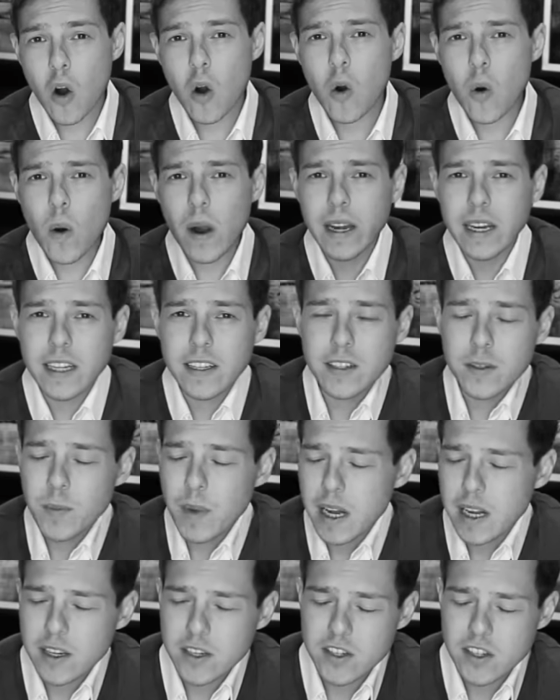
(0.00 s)
oh, I need to
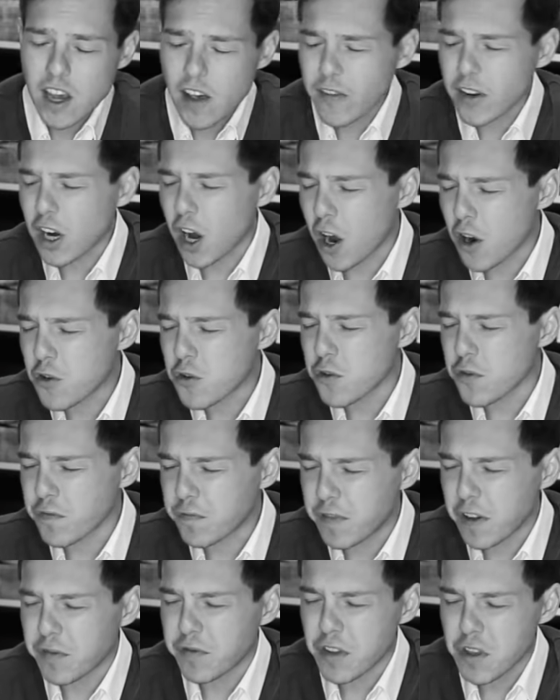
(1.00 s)
make a seven
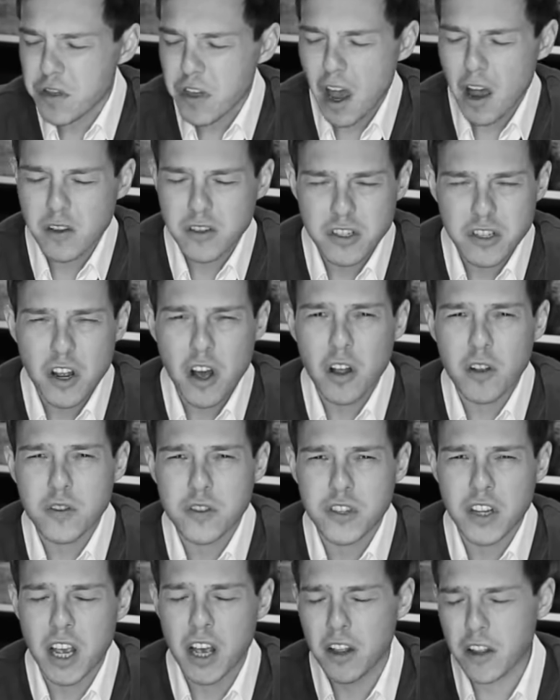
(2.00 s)
hundred fifty thousand
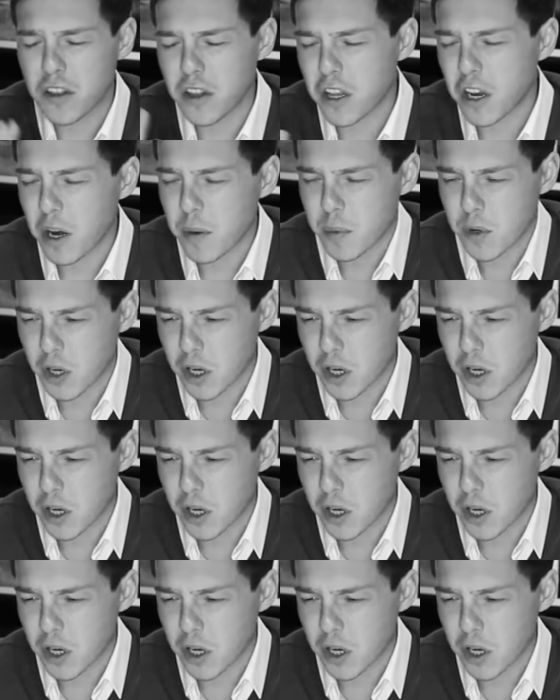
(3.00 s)
dollars sale and then I'm